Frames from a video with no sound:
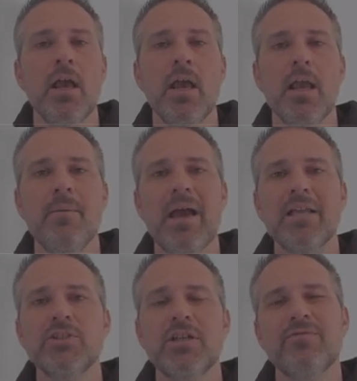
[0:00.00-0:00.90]

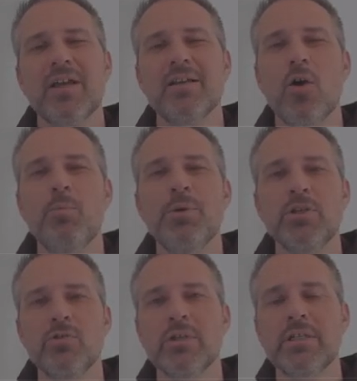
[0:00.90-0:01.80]
Imagine if I opened
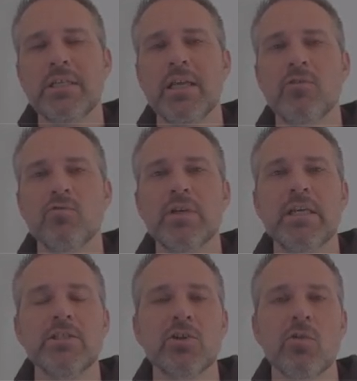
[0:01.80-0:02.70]
Unity and
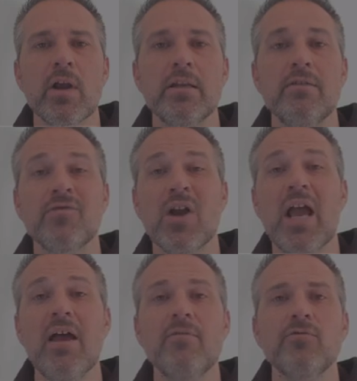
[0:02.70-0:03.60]
reintegrated for
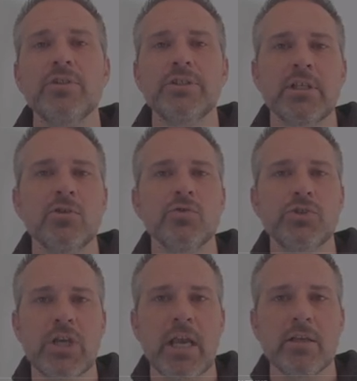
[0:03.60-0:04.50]
every single
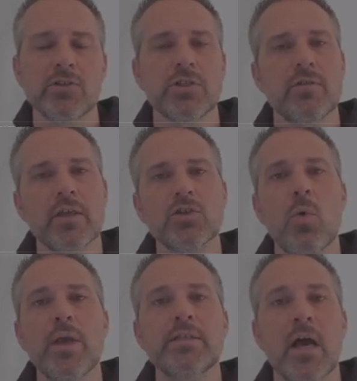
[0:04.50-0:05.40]
change. That's
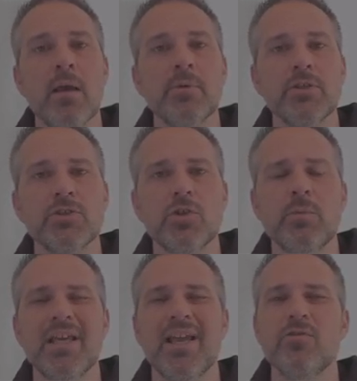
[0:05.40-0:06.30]
quite time
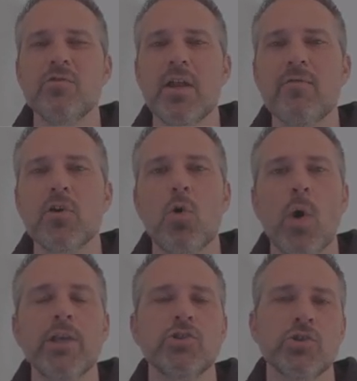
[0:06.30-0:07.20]
consuming and you're never
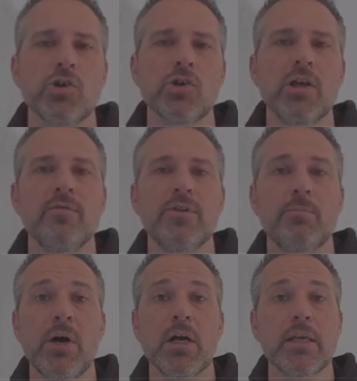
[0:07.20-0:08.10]
quite sure if the
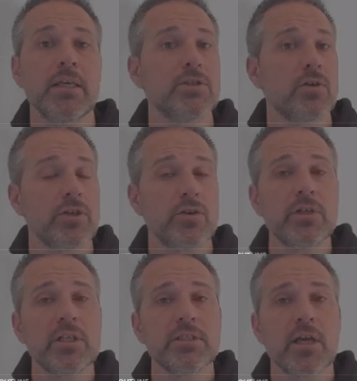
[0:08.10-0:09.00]
bug is on the
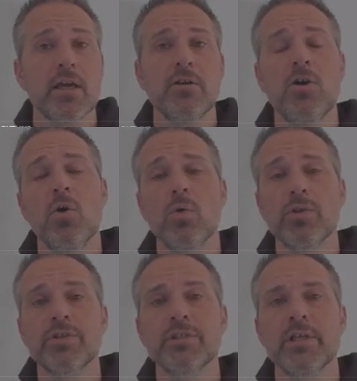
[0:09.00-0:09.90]
Unity side or
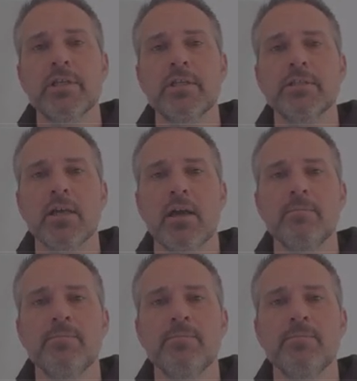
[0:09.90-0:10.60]
the Solidity side.